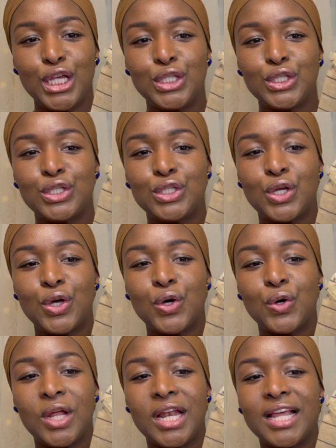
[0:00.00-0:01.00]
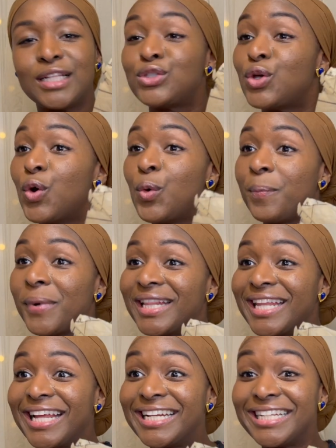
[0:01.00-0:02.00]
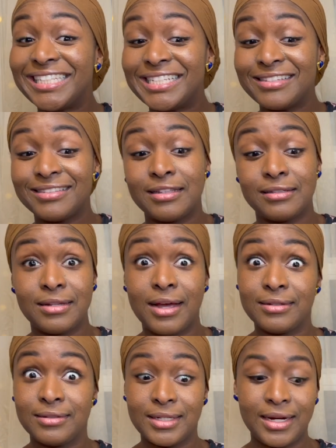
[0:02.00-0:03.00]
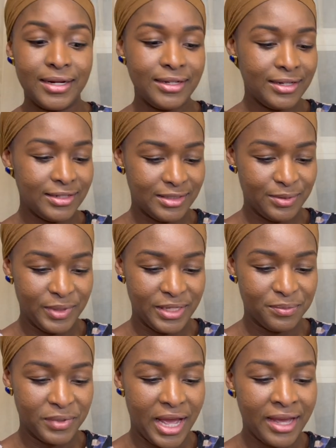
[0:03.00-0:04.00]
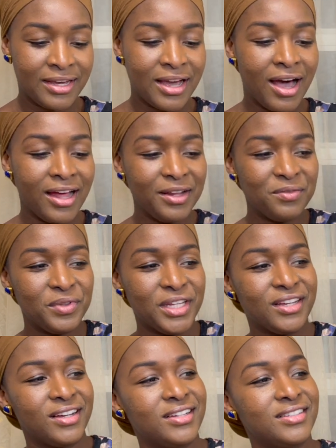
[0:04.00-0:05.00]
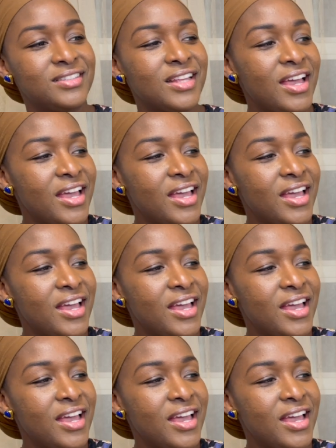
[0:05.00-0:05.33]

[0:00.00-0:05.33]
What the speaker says: So let's hope that it is the size that I need it to be in. But I got it because